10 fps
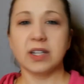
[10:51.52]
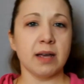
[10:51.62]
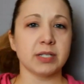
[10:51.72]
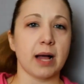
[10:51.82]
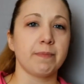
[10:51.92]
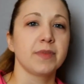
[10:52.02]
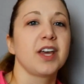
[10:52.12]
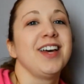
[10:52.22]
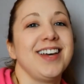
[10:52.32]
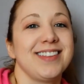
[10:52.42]
GameStop.
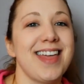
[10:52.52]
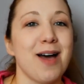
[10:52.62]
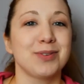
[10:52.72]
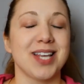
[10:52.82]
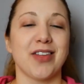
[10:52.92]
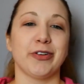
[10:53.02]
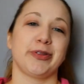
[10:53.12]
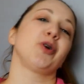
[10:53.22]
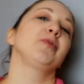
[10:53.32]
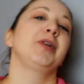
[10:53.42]
That was the other
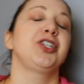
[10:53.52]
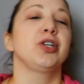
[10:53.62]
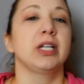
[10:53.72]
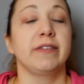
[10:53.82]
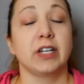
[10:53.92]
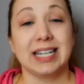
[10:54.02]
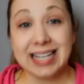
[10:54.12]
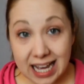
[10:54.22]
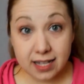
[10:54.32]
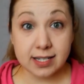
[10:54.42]
one. The only place you can even
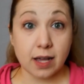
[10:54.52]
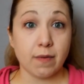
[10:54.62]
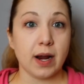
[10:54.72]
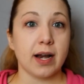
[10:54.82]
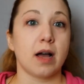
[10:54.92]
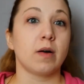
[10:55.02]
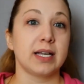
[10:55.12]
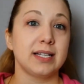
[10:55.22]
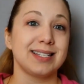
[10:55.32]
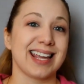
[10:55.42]
get Zedd right now
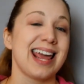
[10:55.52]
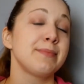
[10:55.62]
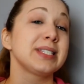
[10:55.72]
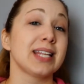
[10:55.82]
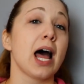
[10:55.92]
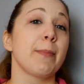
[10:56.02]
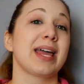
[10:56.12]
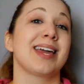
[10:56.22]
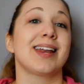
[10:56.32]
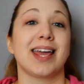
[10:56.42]
is
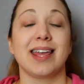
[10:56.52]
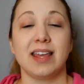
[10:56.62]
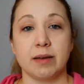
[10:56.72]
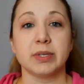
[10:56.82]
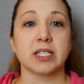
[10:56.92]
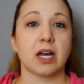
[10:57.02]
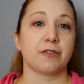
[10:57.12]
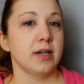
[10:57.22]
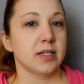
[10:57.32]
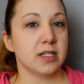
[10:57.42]
GameStop and
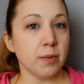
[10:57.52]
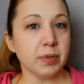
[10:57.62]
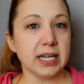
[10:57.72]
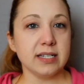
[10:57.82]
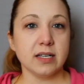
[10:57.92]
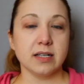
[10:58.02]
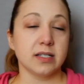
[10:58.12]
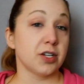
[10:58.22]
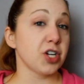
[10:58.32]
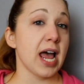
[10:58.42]
Amazon. Some places
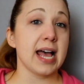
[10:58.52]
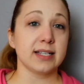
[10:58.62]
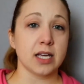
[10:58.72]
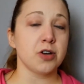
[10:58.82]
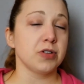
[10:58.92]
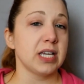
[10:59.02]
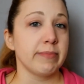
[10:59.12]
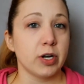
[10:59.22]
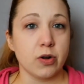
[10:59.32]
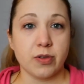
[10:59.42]
such as
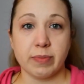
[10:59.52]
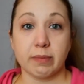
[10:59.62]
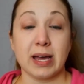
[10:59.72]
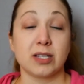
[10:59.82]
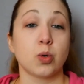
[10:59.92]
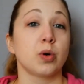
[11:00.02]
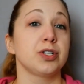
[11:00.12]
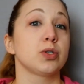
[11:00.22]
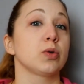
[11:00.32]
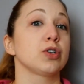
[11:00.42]
Entertainment Earth and Big Bad Toy
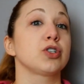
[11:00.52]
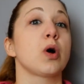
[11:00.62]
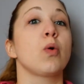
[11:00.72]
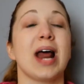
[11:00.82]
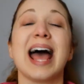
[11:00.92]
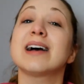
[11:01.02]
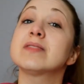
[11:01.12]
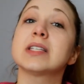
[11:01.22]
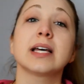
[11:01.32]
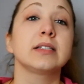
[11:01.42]
Store don't have
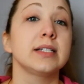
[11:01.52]
Zedd